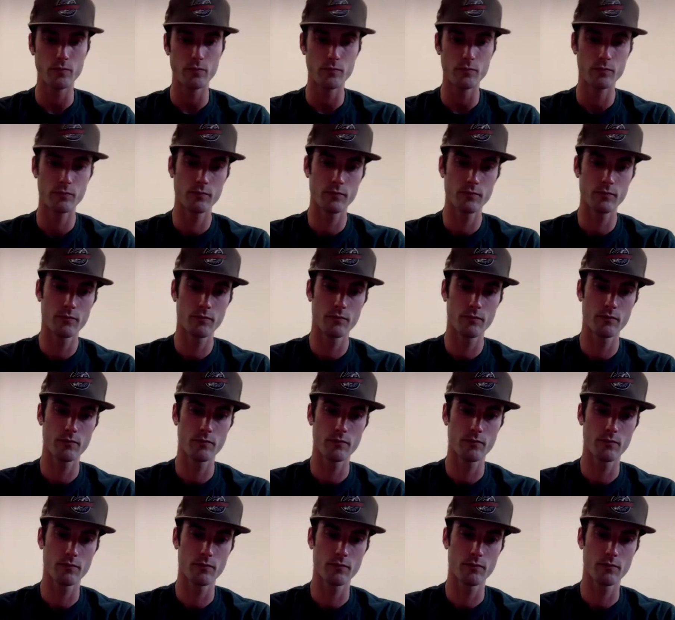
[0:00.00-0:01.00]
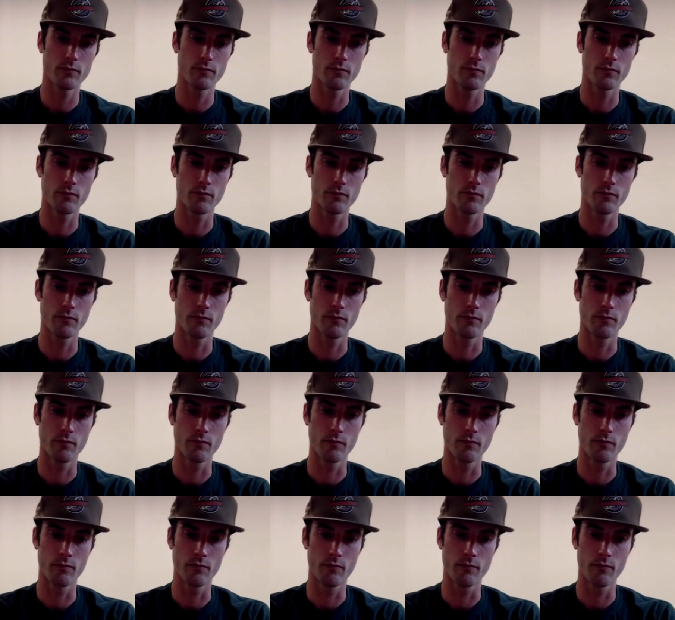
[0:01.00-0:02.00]

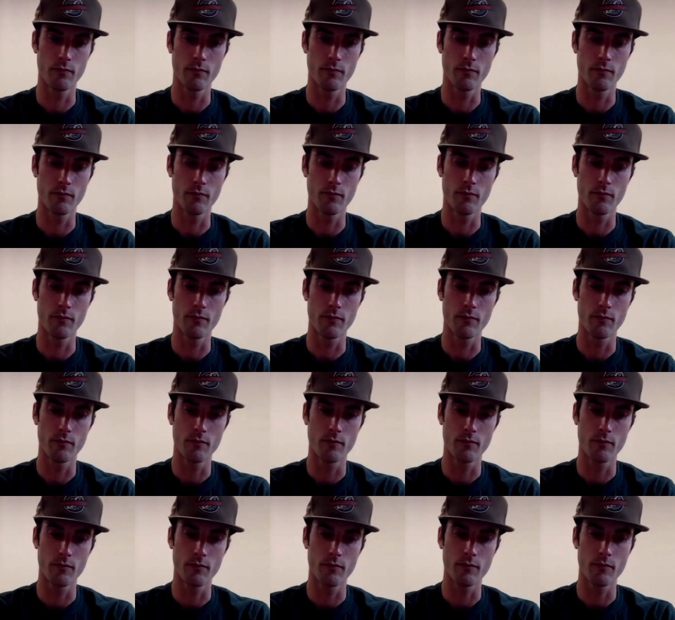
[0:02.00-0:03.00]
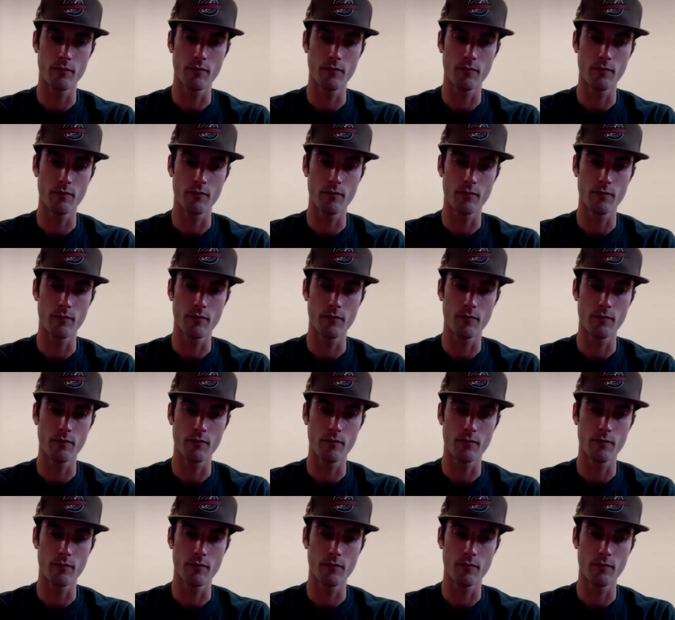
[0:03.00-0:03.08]
No one is speaking in this clip.